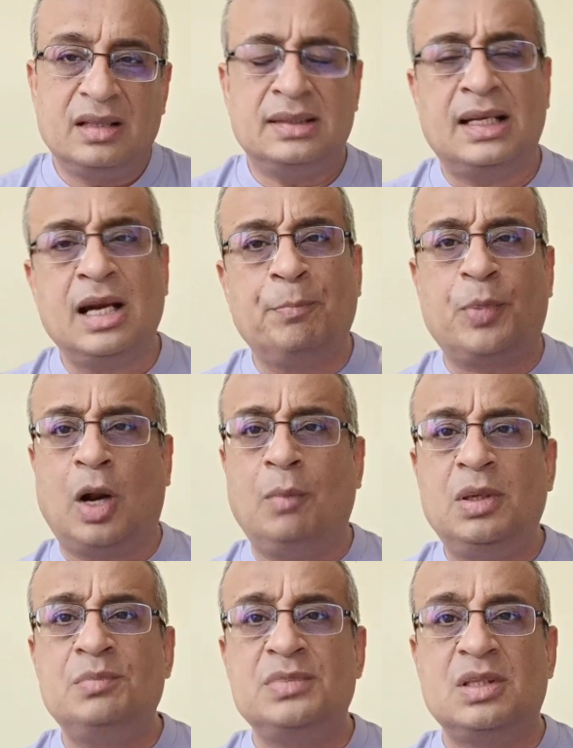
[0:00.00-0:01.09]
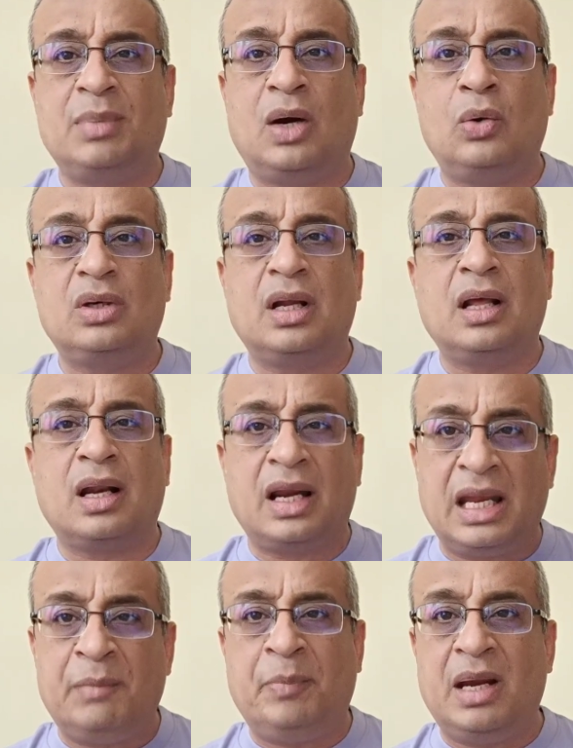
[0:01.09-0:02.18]
there are problems about
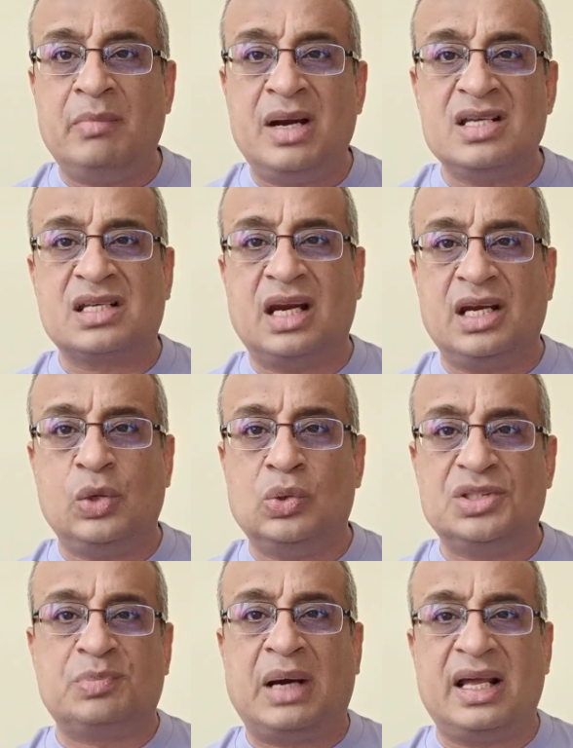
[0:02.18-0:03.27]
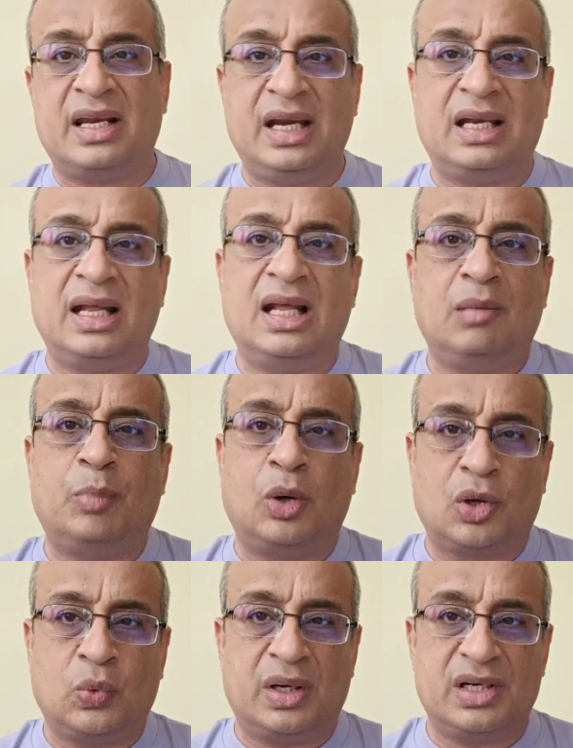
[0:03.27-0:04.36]
repayment schedules by retail
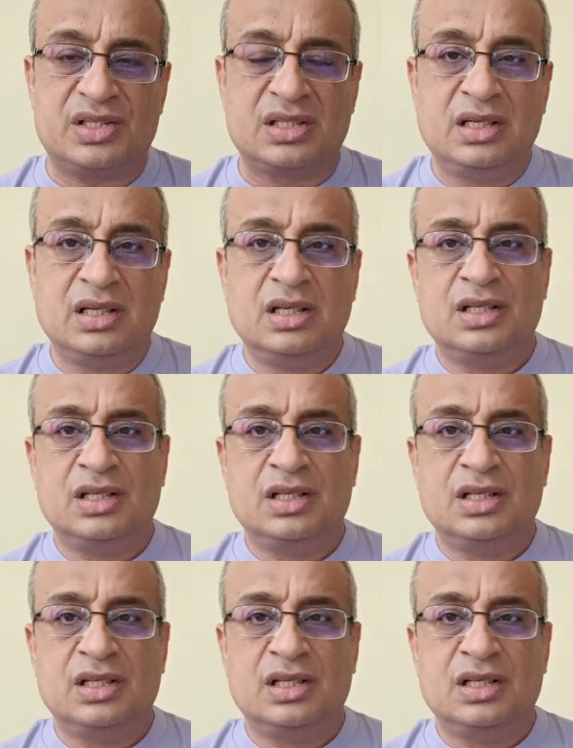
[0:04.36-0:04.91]
borrowers.